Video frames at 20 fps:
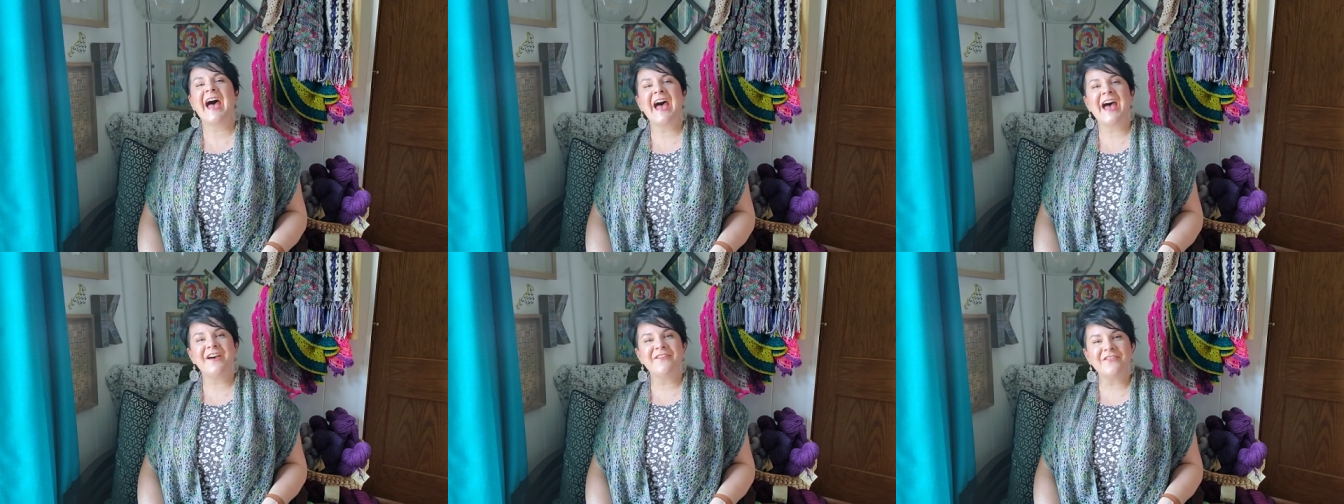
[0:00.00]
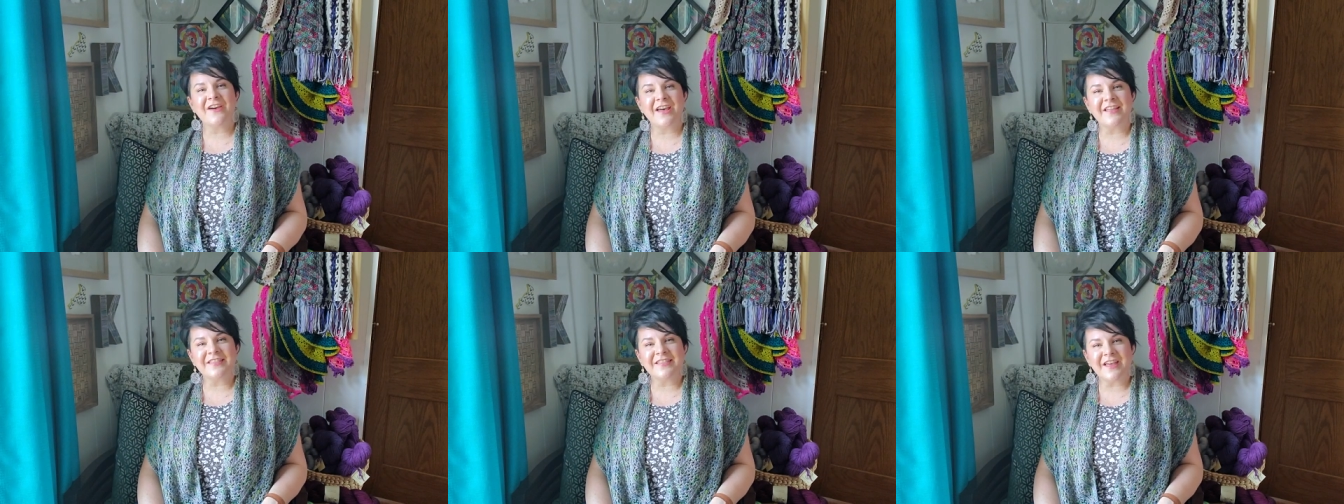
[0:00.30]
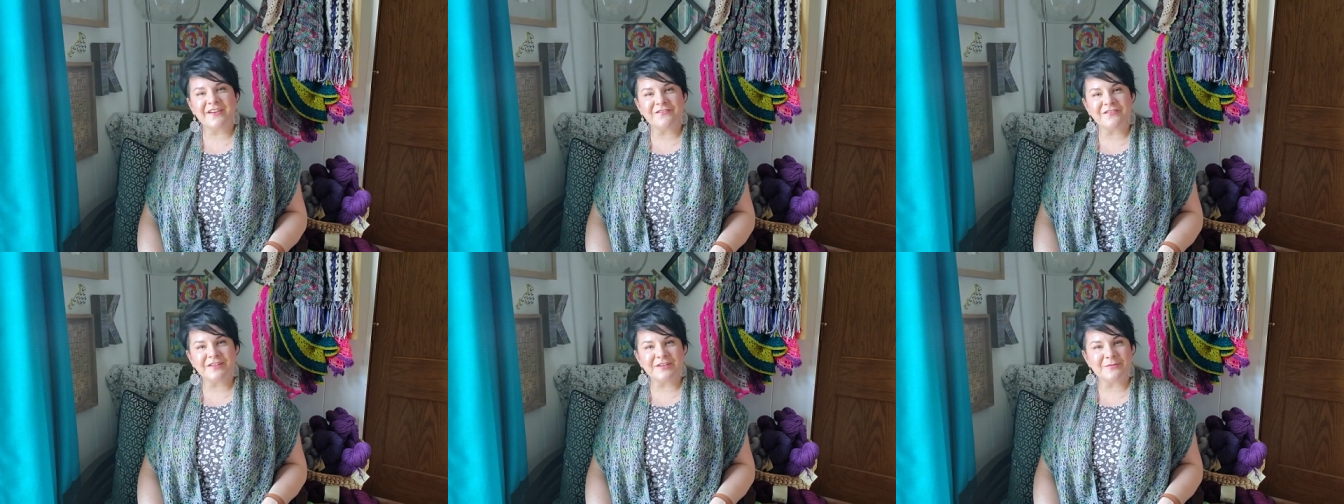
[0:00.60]
Have a
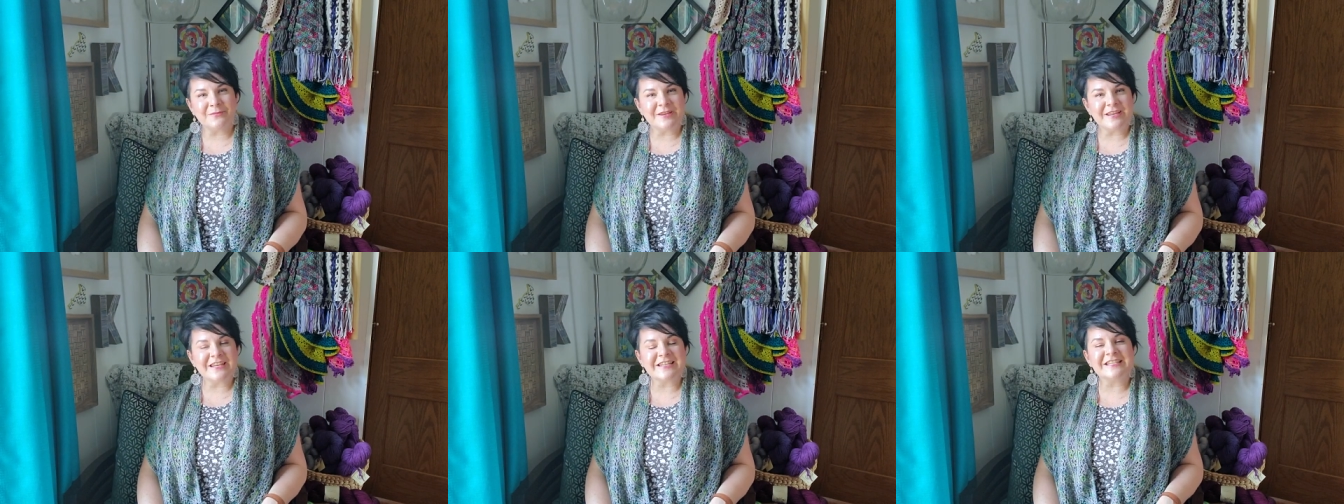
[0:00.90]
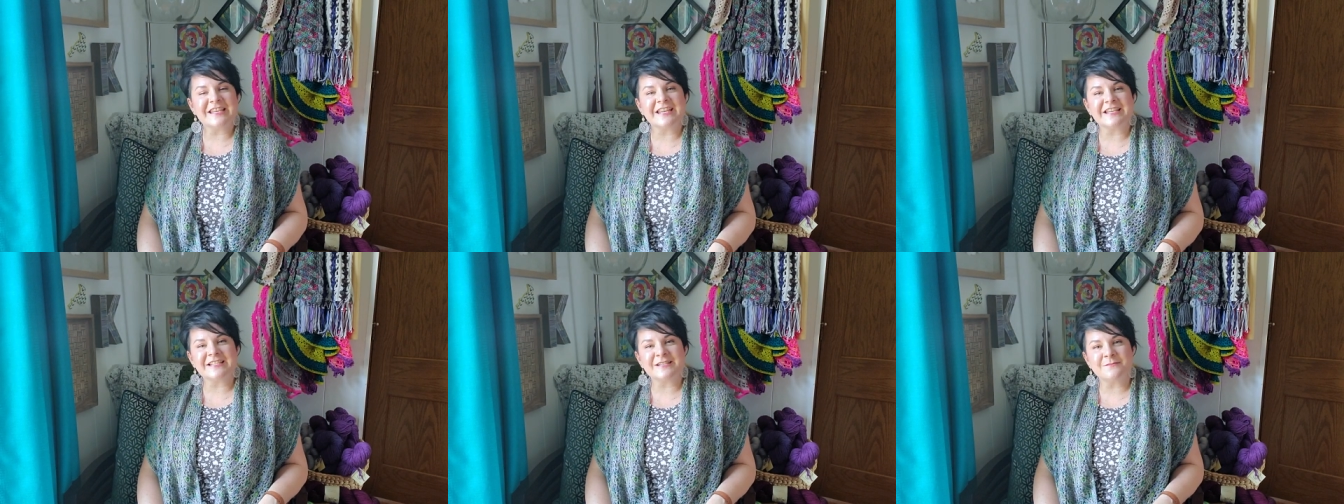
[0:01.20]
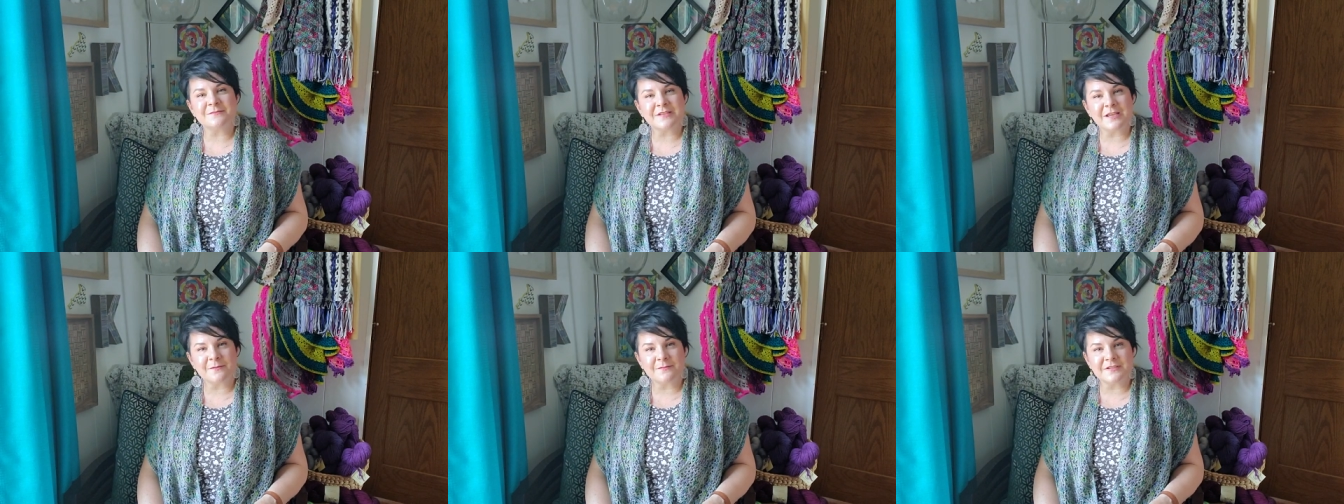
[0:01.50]
lovely week. Take
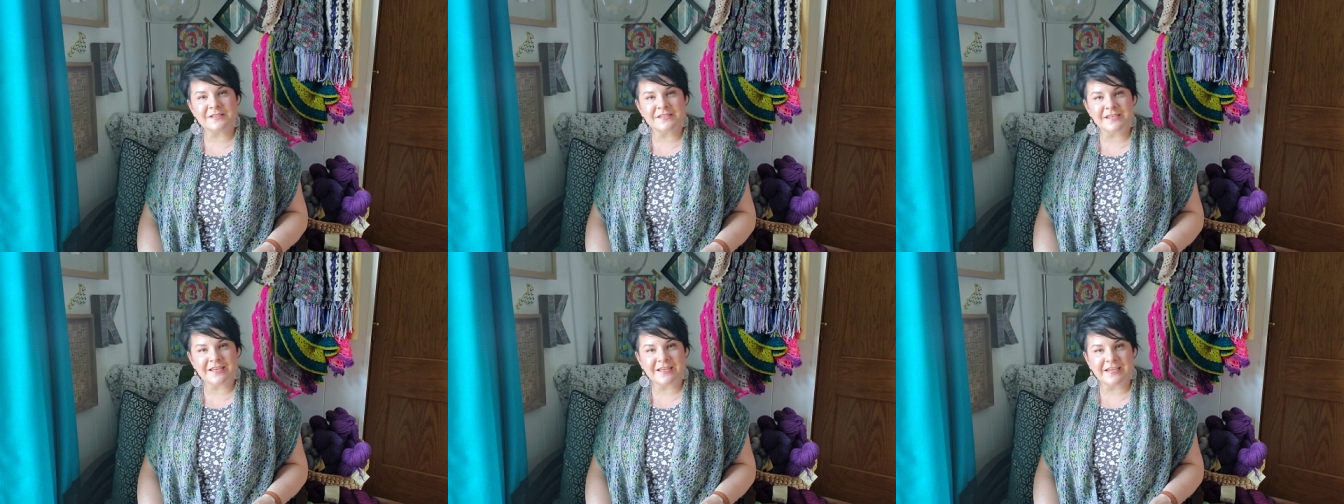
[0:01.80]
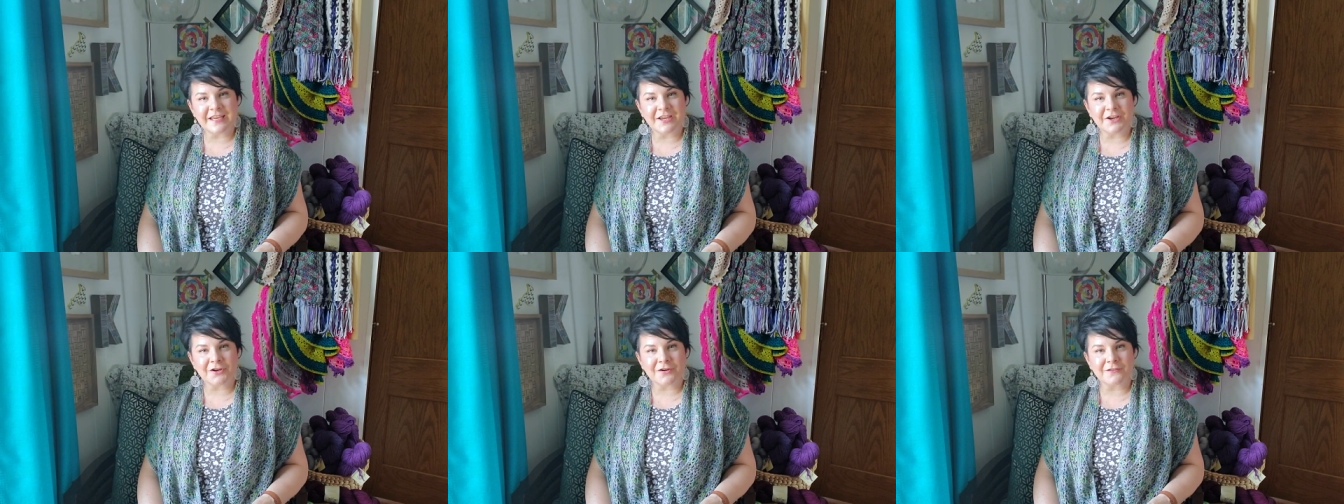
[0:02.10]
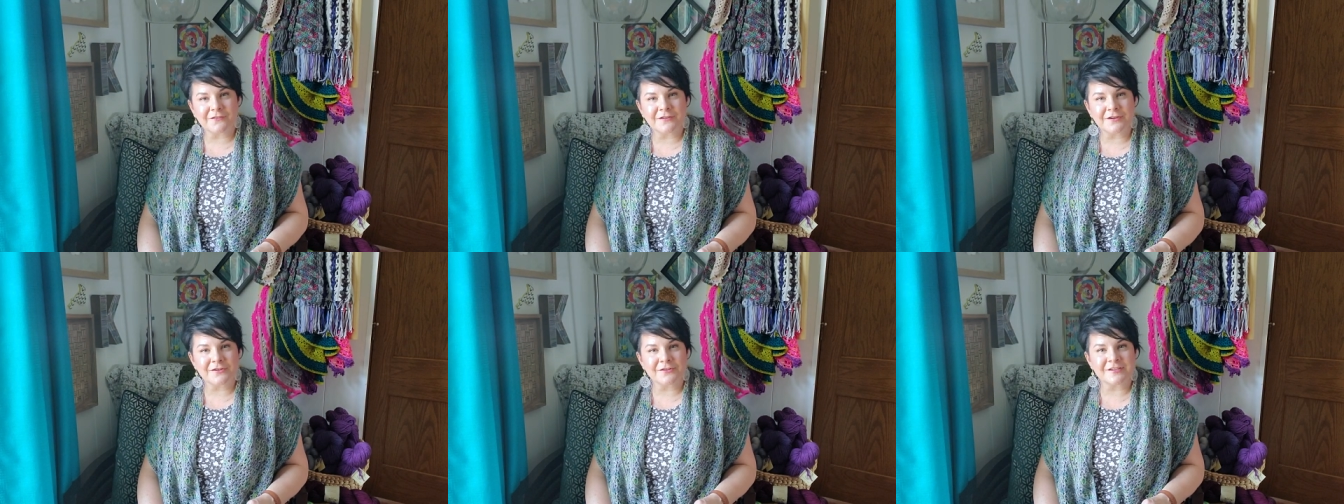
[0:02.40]
some time to take care
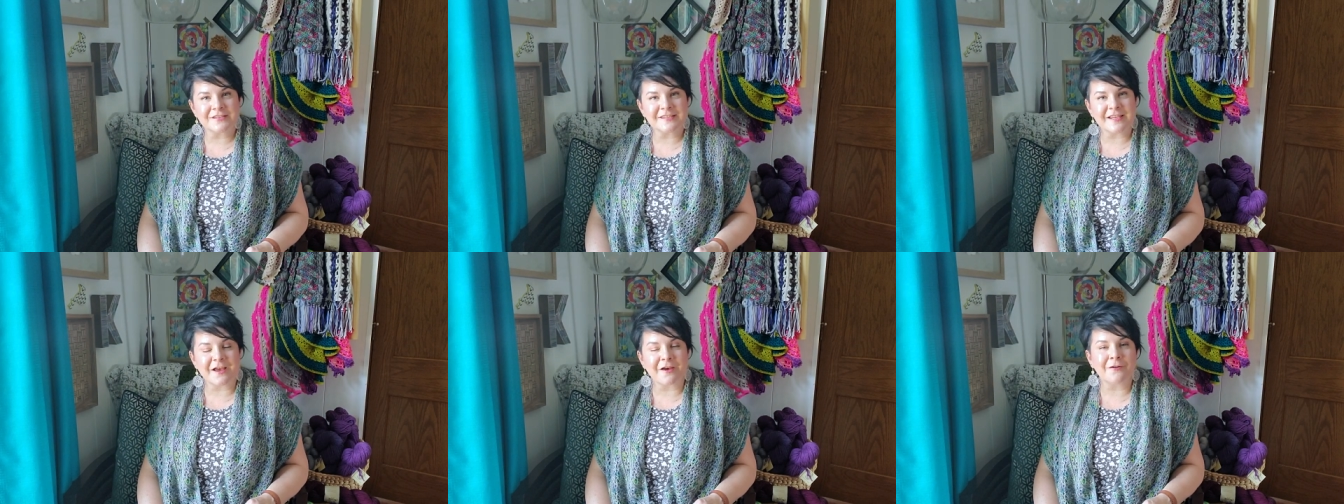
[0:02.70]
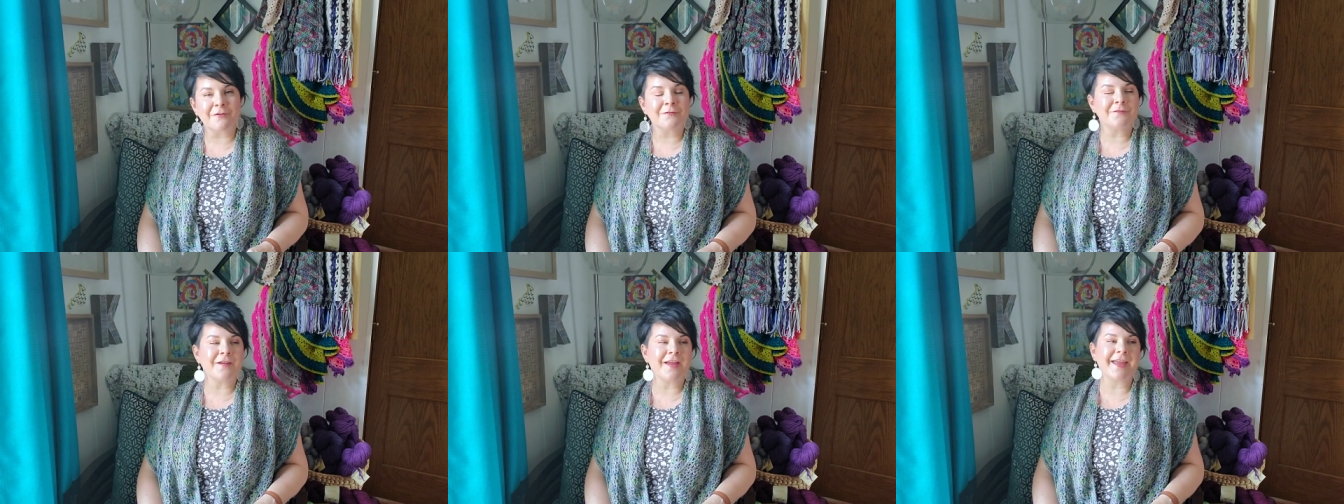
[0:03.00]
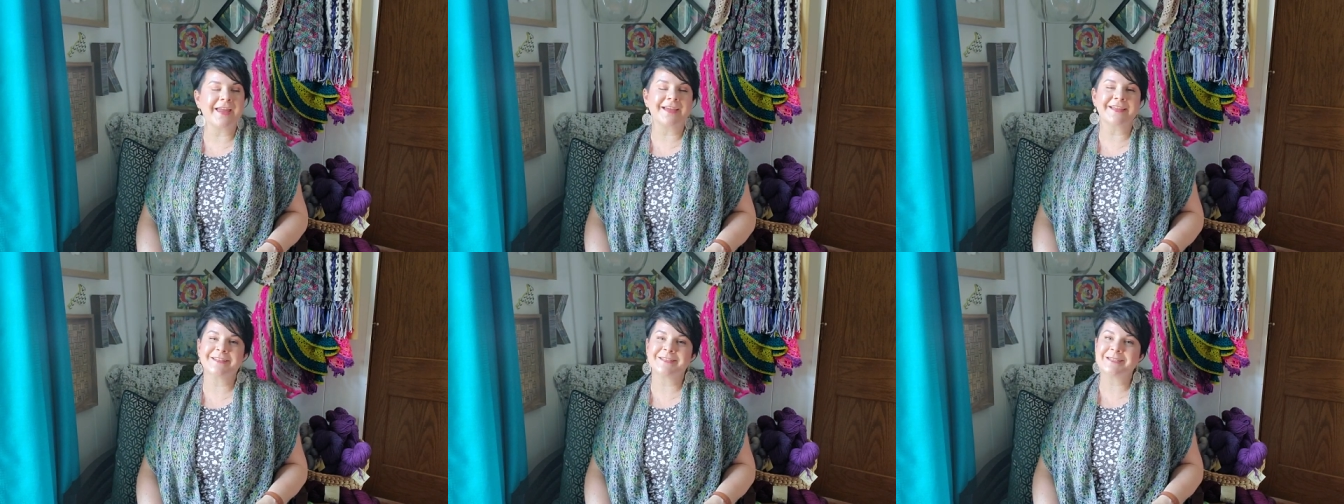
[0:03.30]
of yourself
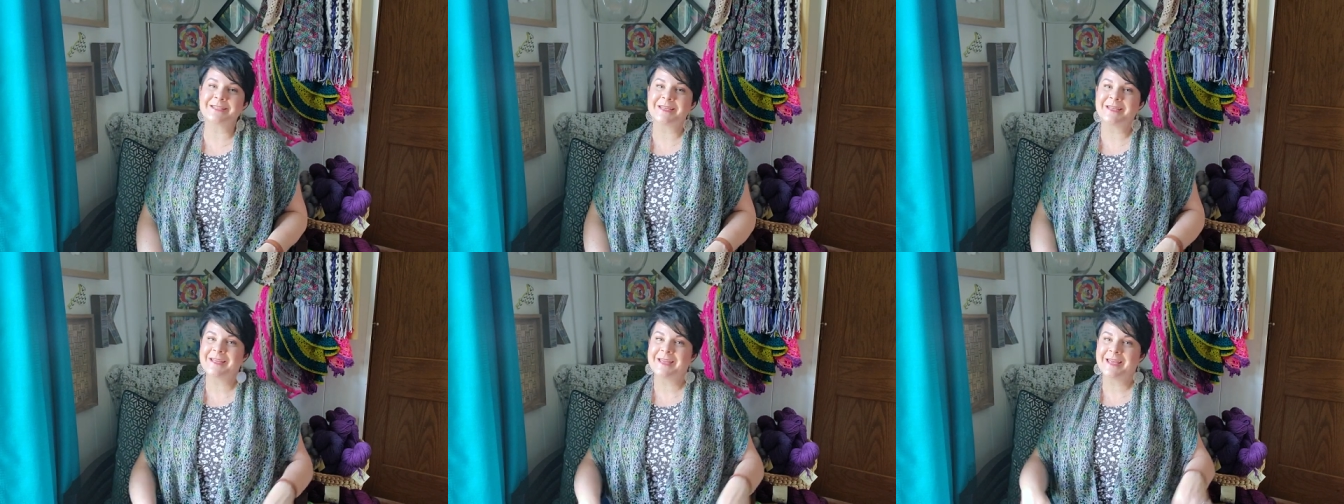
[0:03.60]
and